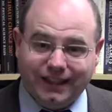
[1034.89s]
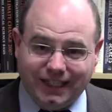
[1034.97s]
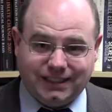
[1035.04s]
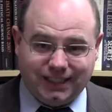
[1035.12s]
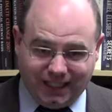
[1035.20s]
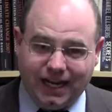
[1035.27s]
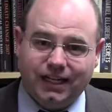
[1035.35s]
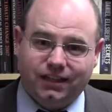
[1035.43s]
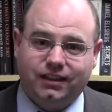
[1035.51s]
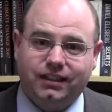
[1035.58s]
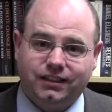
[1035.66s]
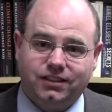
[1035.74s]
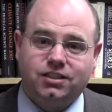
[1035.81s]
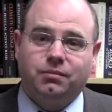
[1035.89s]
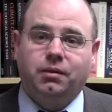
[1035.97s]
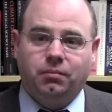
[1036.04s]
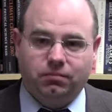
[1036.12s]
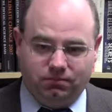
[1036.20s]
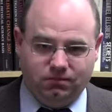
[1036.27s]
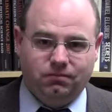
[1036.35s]
That's the kind of thing that
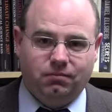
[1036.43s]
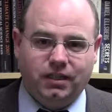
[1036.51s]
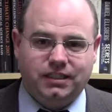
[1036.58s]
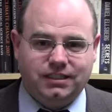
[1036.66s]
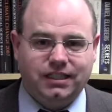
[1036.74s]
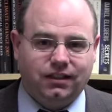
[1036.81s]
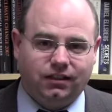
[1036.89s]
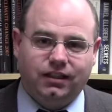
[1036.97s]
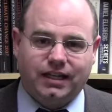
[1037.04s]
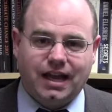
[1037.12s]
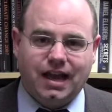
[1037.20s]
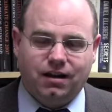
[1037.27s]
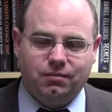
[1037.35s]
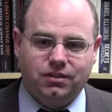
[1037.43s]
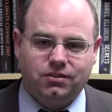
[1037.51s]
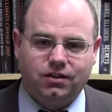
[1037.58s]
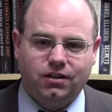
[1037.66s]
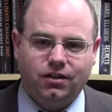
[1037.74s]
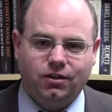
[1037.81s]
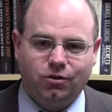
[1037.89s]
someone might say to the
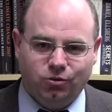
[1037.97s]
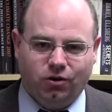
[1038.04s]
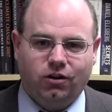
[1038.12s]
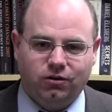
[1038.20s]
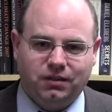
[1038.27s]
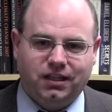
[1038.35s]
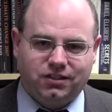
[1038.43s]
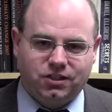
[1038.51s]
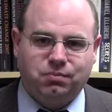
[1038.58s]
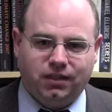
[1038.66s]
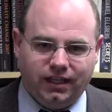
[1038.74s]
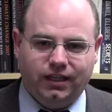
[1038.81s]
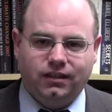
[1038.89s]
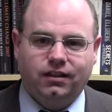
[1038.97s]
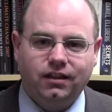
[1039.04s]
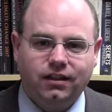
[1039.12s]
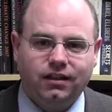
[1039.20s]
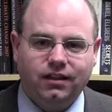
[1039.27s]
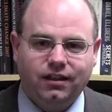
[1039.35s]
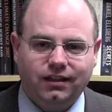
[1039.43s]
economist who heard me explain
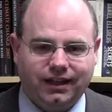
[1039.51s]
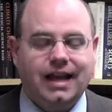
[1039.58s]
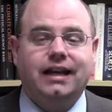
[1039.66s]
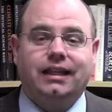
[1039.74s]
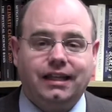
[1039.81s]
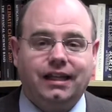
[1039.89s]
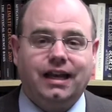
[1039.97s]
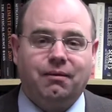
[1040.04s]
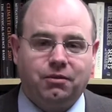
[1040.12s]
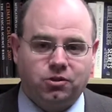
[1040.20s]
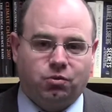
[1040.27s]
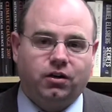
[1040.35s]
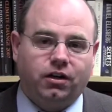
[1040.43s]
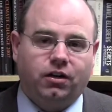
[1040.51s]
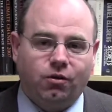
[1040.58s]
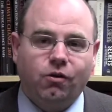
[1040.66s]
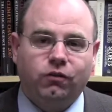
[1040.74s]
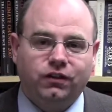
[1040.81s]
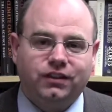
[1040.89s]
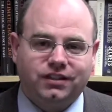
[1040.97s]
the kind of economics we're going to go
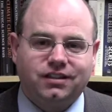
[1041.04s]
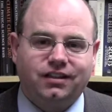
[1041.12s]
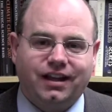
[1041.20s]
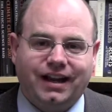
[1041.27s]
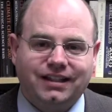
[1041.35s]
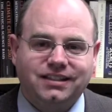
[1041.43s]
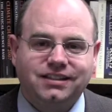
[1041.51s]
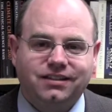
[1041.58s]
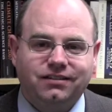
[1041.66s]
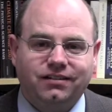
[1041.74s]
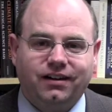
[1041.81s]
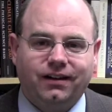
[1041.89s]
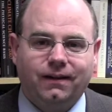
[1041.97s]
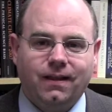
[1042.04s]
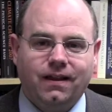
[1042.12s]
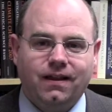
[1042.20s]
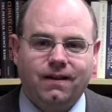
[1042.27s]
over in this class, right?